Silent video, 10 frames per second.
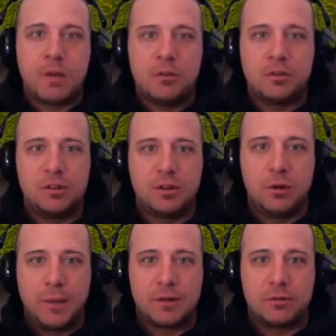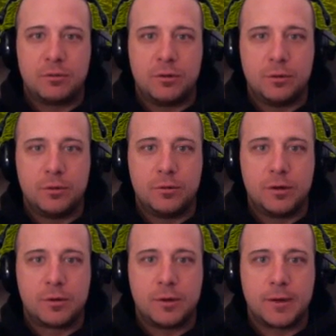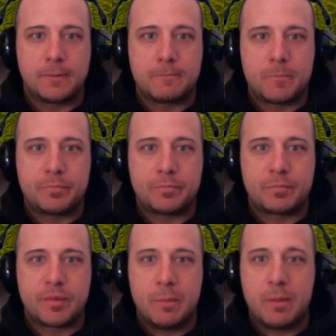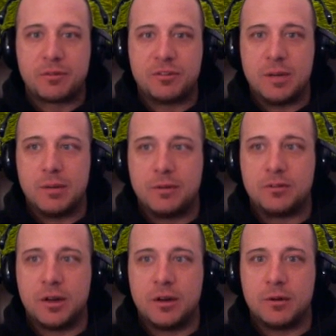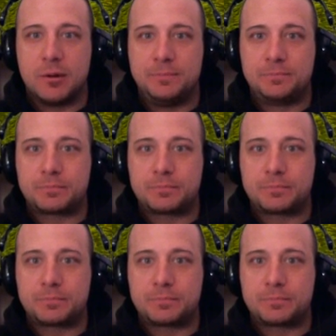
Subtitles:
So let's go back through real quick. Buffs, debuffs, another one.